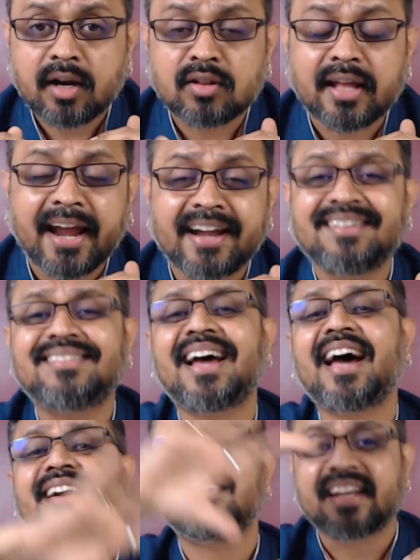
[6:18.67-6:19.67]
The
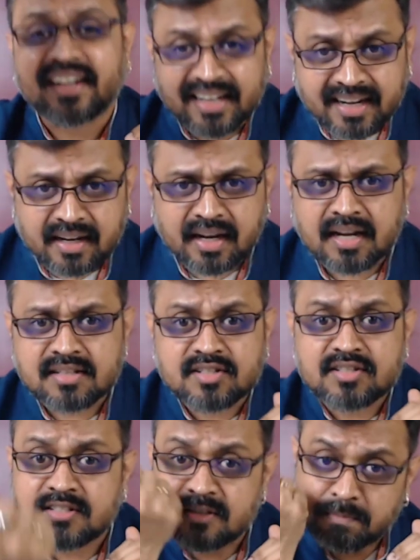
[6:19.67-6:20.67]
entire technical
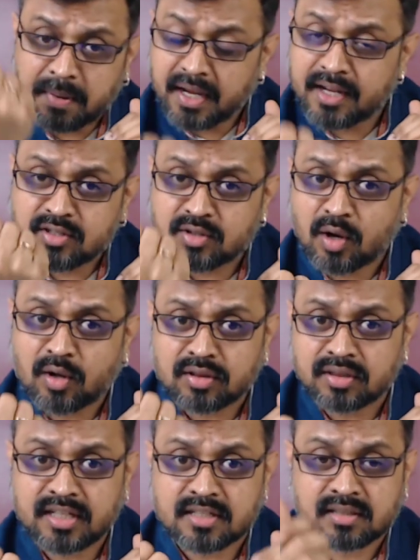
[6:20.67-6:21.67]
analysis is based
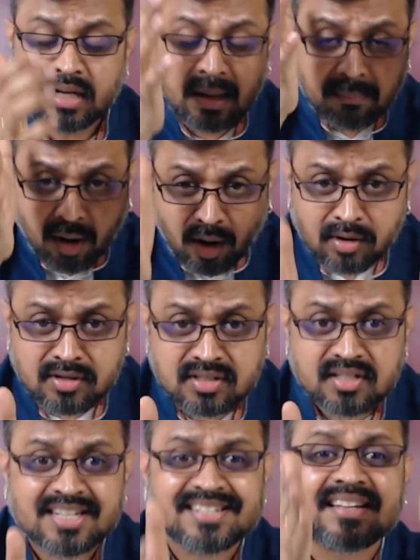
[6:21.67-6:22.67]
on these.
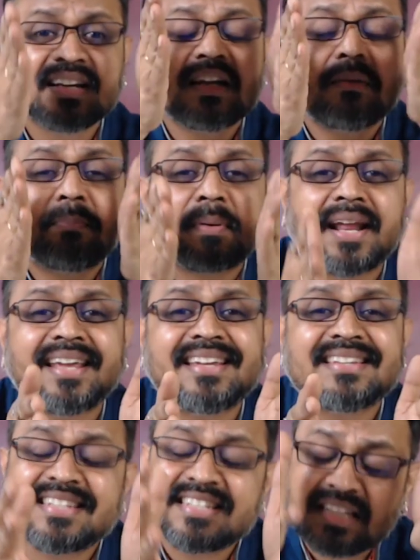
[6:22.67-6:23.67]
Amongst these,
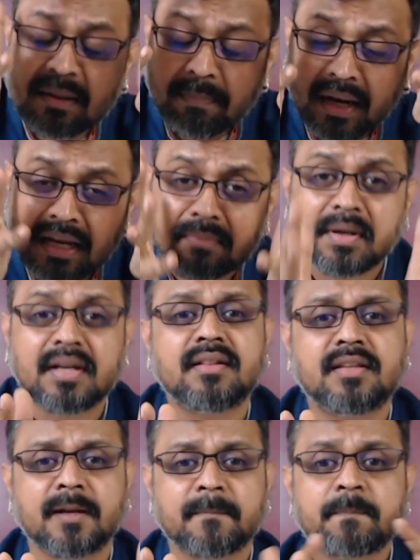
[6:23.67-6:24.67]
price is the primary
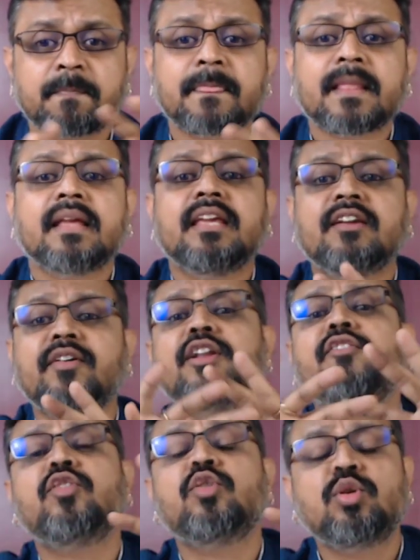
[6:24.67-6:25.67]
thing. Even
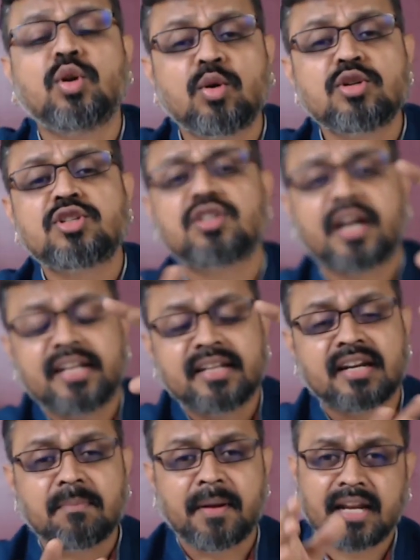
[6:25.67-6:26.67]
if you don't
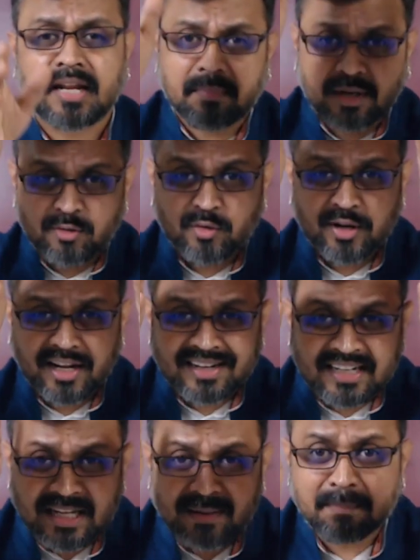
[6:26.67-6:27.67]
study remaining, but if you can
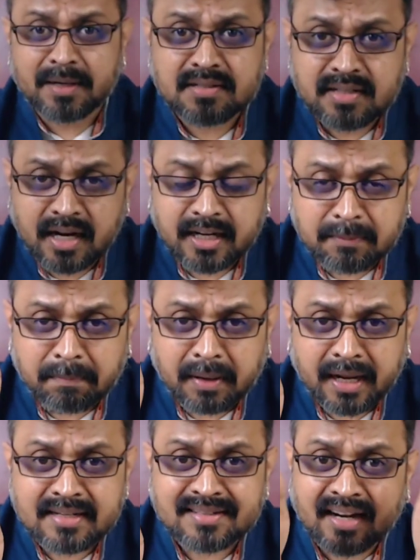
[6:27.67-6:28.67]
deeply study
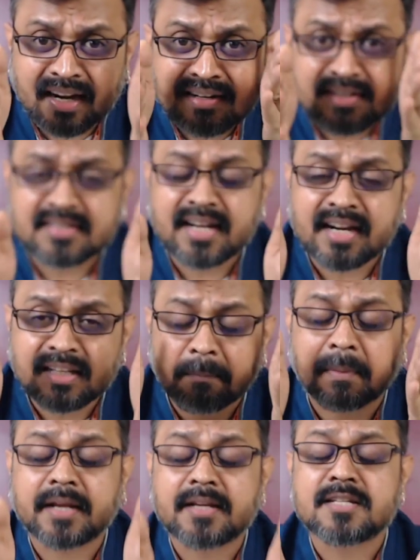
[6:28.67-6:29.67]
price and understand the
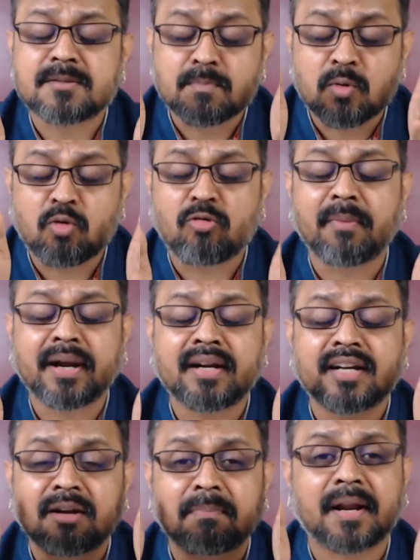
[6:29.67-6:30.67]
price
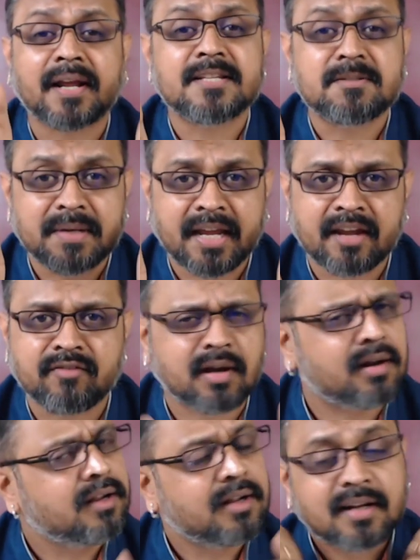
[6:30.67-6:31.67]
movement and price
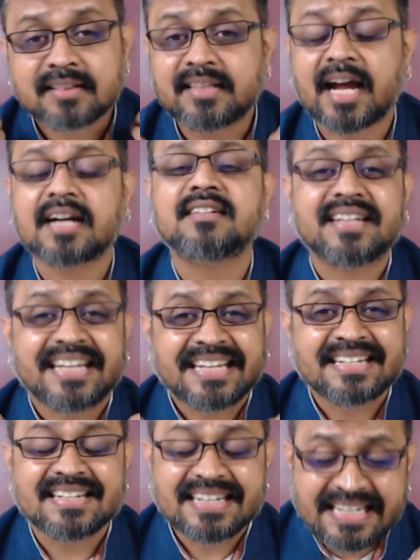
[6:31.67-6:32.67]
behavior, that
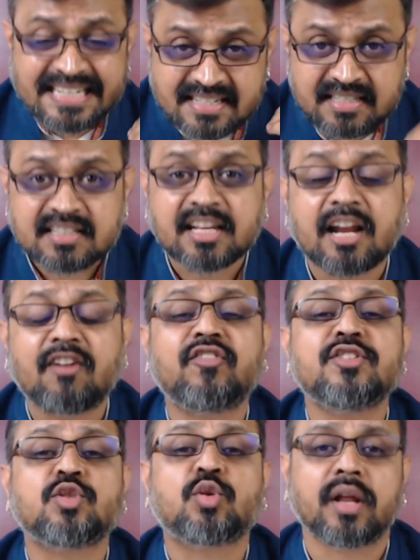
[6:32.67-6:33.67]

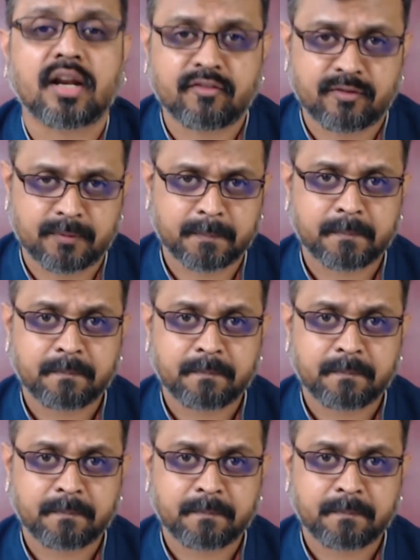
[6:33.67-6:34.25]
itself is good enough.